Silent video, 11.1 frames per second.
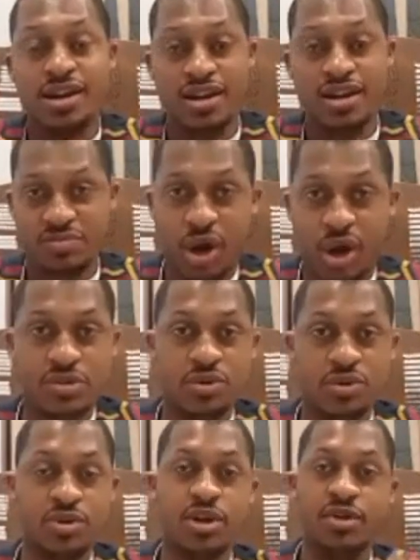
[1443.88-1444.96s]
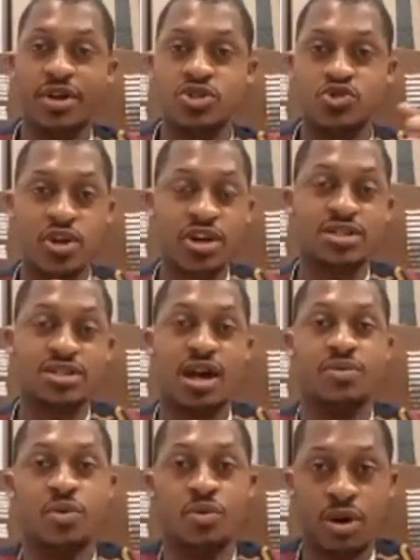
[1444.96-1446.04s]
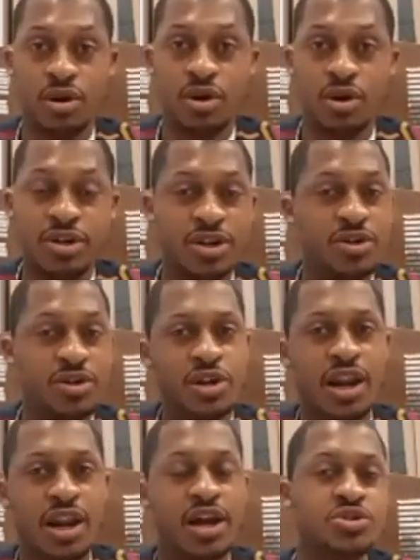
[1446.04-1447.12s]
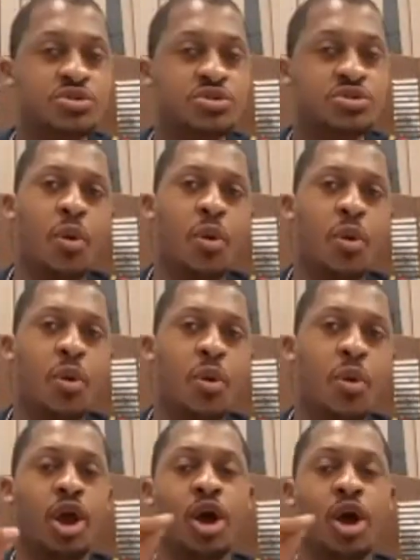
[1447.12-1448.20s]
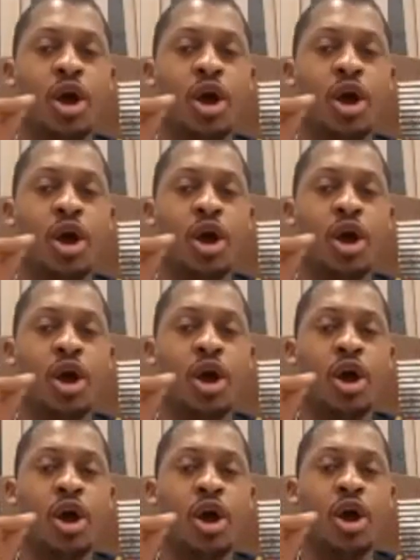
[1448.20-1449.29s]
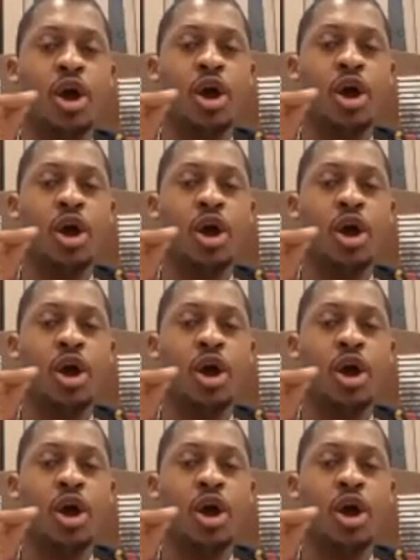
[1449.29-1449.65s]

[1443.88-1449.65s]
possible. That shrinks down the workload and you realize you know a lot you thought you. That's a way forward.